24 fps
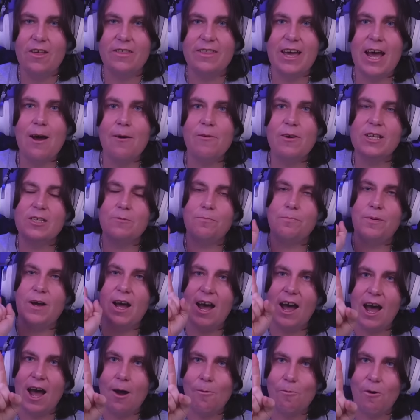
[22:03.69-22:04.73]
That was
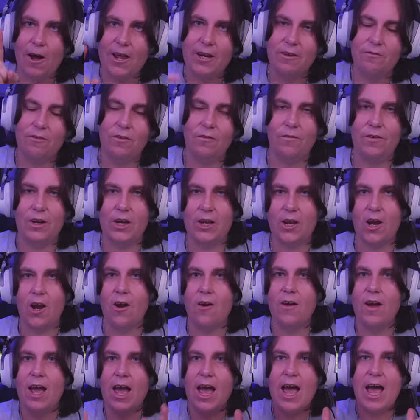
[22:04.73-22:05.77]
part one of the
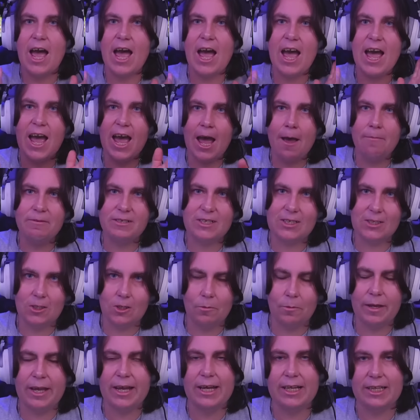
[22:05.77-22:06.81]
video.
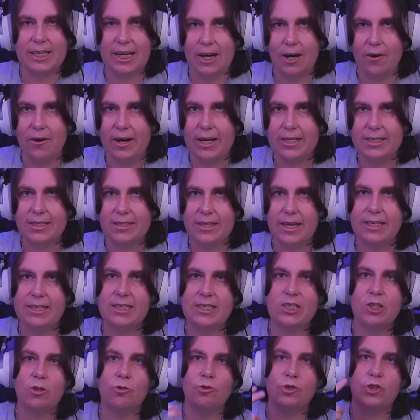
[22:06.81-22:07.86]
Absolutely hilarious. There's
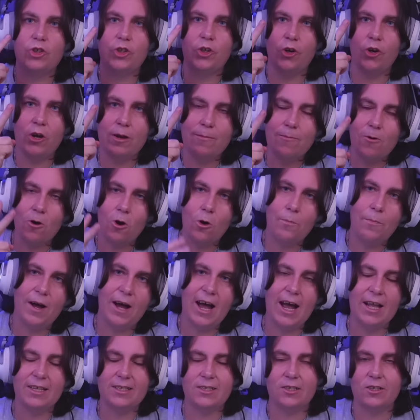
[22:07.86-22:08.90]
still two more
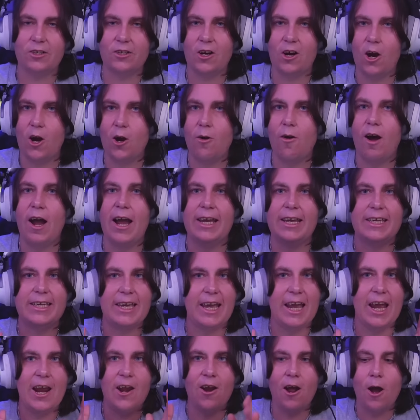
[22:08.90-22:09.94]
parts to go. I
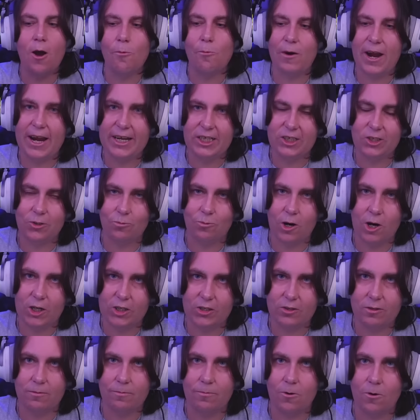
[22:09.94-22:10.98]
cannot wait to
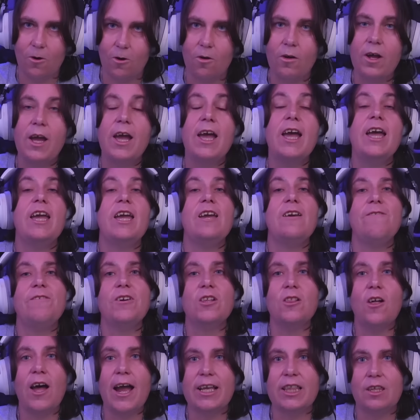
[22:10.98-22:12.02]
watch them all. If
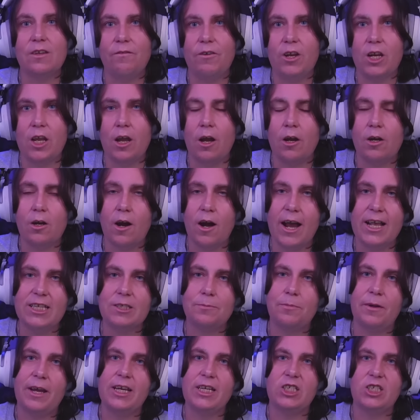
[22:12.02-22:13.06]
you like the video, guys,
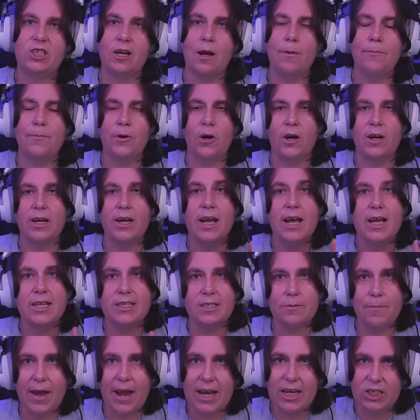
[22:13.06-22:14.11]
please jump on,
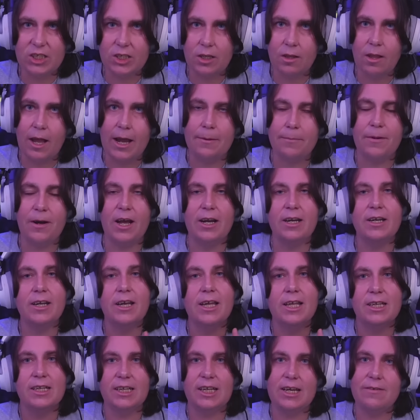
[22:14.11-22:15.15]
smash the like button,
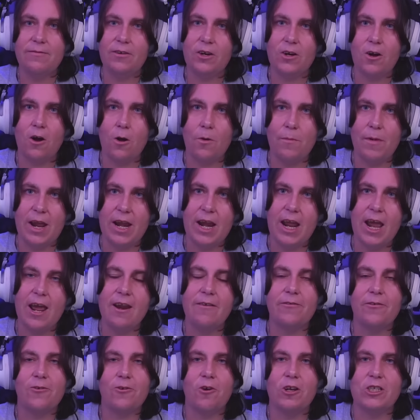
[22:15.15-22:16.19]
leave a comment, and
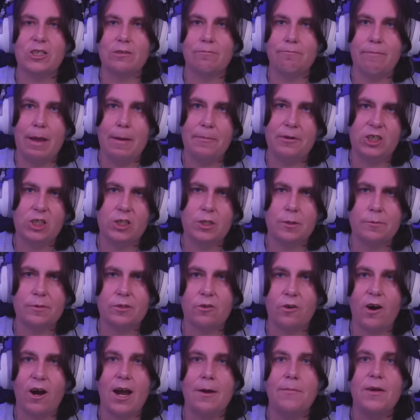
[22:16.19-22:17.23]
of course, remember to
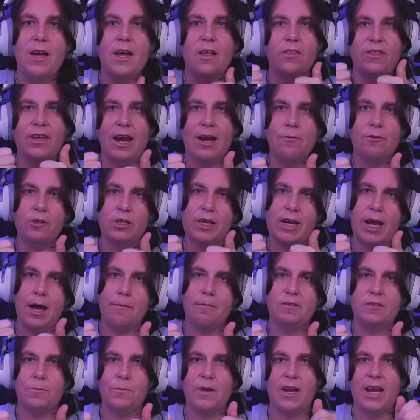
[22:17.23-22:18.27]
subscribe. That really
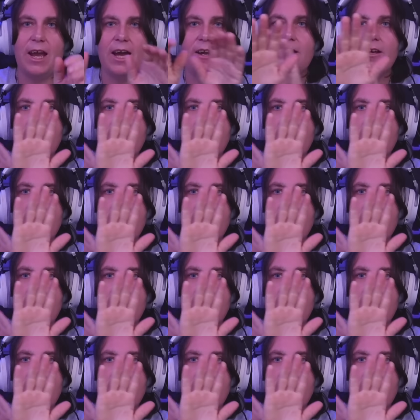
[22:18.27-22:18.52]
helps me out.